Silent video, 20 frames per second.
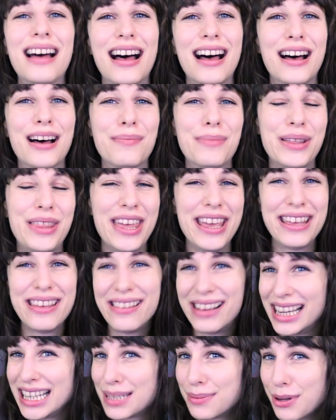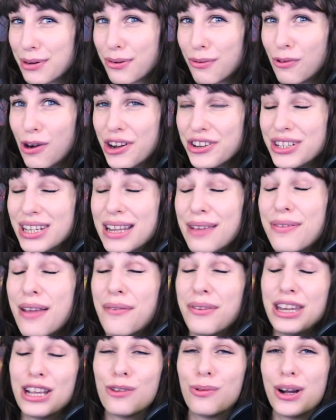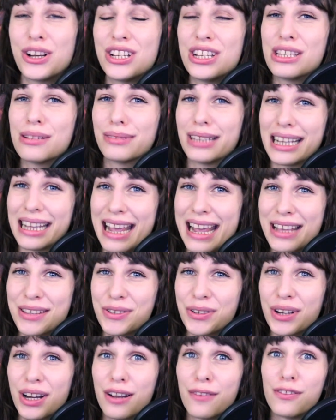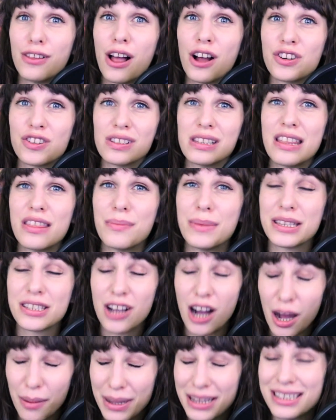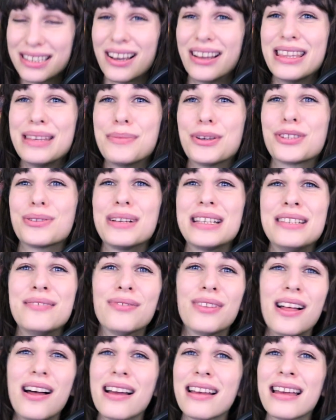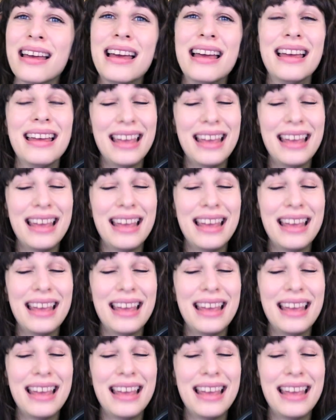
Um, but thank you guys so much for watching. If you have any questions of like answered on a vlog, just leave them as comments on the most recent vlog,